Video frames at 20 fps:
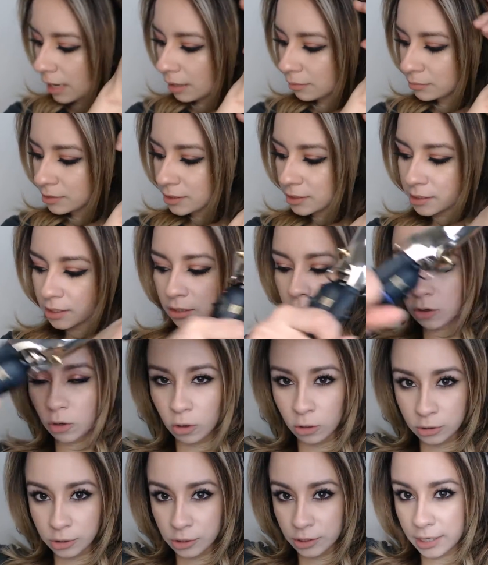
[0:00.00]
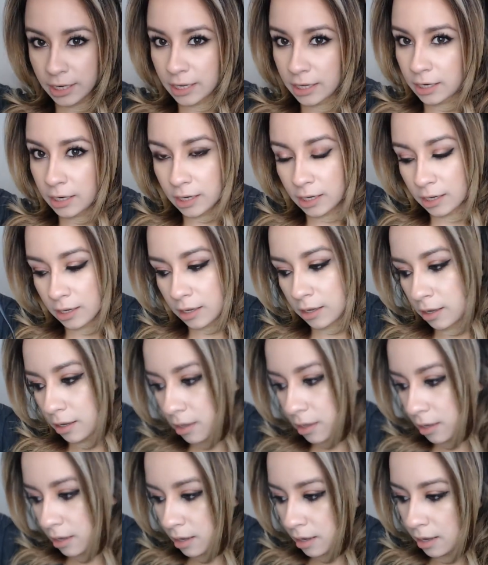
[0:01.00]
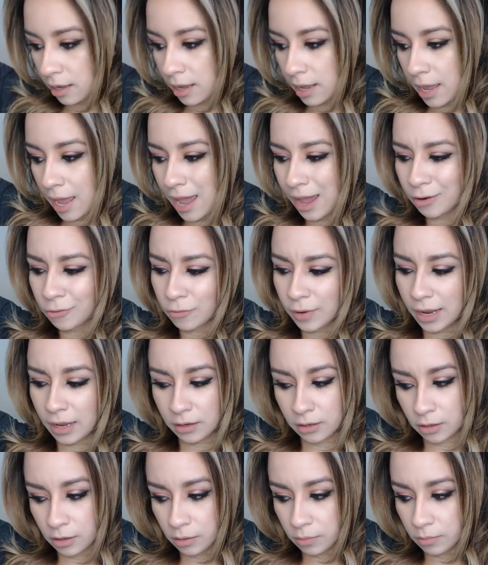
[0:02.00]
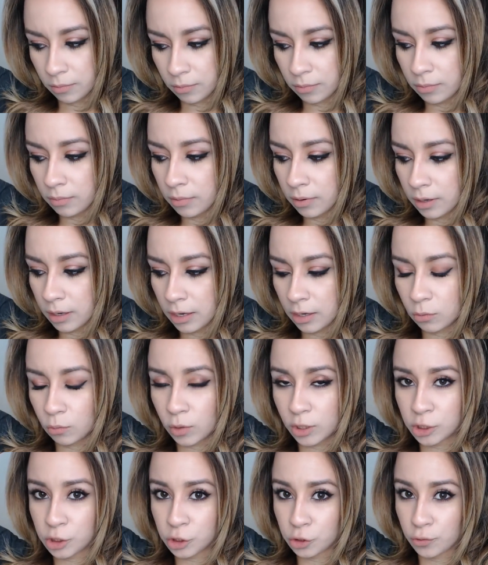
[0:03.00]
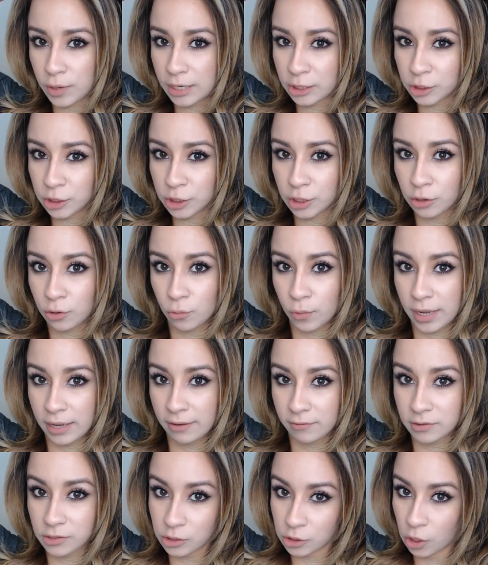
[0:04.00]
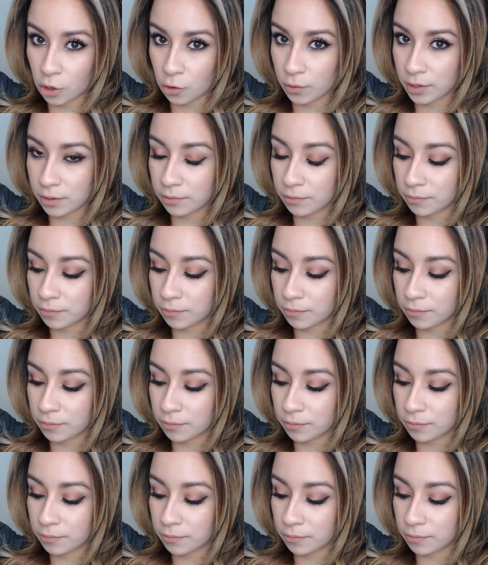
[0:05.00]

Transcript: I'm still alternating at random in which direction the wave is going.